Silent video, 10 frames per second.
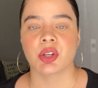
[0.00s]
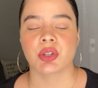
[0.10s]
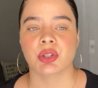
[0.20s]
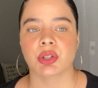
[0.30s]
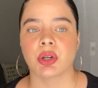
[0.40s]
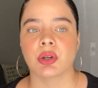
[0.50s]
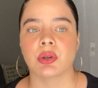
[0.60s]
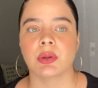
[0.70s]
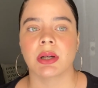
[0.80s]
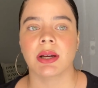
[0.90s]

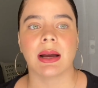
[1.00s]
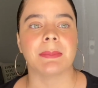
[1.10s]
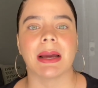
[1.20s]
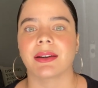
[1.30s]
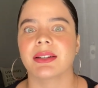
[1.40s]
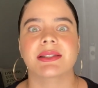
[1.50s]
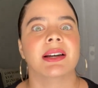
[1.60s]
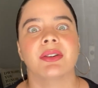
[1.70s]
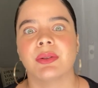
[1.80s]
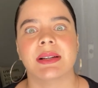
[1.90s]
So I'm not going to
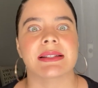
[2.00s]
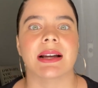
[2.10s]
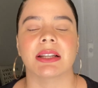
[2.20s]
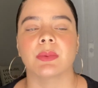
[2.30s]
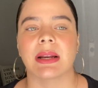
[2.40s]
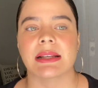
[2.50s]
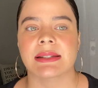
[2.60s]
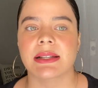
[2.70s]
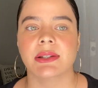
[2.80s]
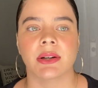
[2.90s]
tell you exactly what I
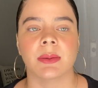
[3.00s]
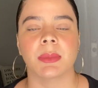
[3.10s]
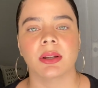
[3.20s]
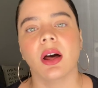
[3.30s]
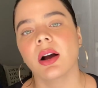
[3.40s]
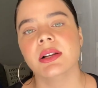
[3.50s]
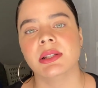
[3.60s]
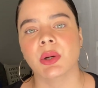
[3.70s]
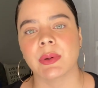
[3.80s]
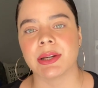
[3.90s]
said to her, but long
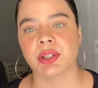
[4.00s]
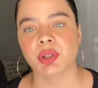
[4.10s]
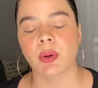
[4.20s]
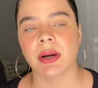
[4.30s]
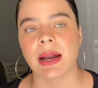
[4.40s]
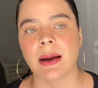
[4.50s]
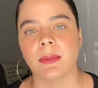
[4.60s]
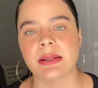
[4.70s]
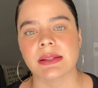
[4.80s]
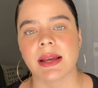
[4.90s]
story short, I
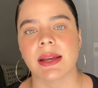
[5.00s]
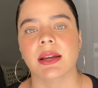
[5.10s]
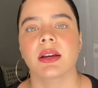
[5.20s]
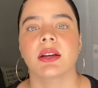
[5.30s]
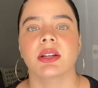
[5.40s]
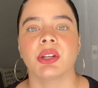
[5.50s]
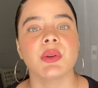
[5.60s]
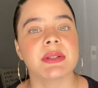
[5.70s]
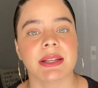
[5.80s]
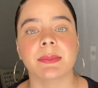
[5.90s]
was like,
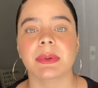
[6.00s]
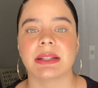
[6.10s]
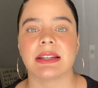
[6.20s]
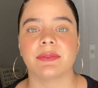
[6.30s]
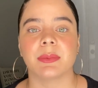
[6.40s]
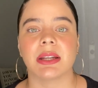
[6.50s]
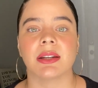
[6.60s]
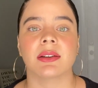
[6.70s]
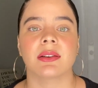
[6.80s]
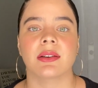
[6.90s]
you didn't believe
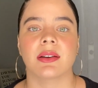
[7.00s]
me.